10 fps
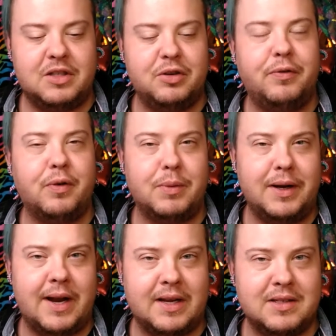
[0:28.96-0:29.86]
due for
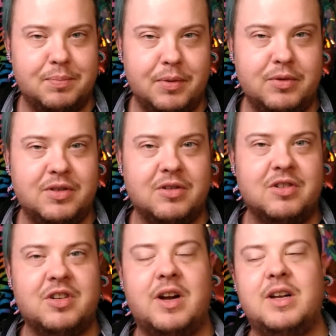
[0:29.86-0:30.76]
my next
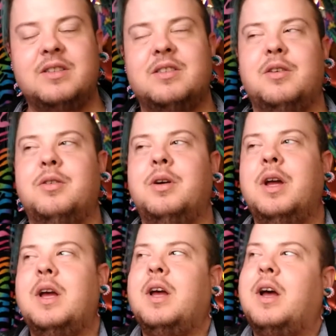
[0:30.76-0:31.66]
booster shot. So
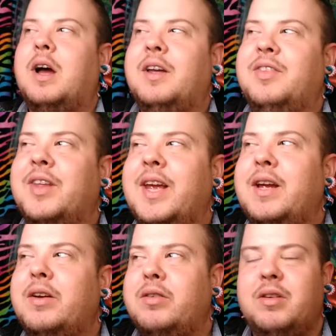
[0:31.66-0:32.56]
I
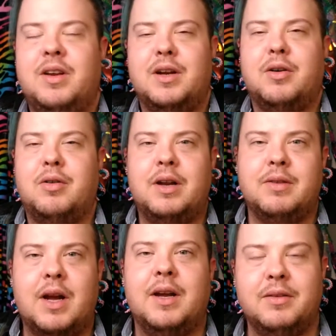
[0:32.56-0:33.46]
think,
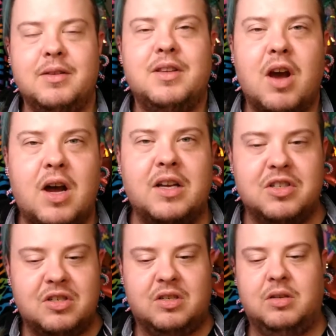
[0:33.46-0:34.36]
I
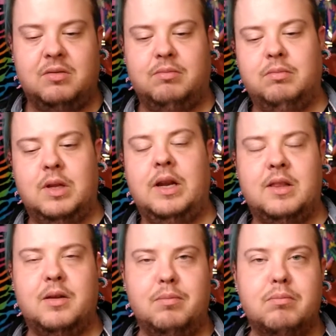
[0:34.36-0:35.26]
dodged
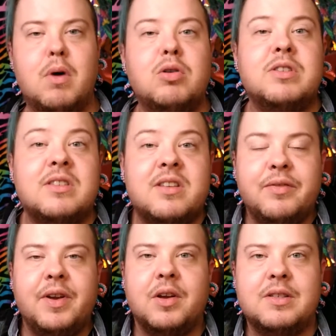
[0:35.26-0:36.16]
like the most
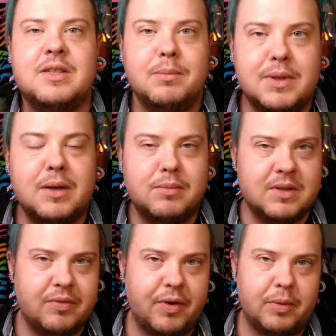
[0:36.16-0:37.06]
severe
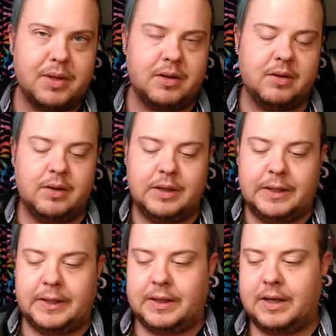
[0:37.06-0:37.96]
symptoms from
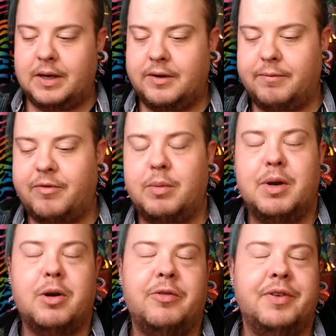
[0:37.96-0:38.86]

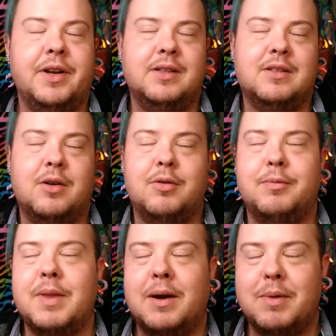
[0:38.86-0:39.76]
from COVID.
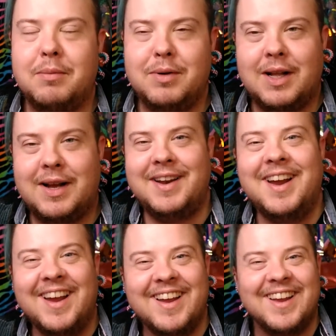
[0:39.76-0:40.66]
So I'm glad.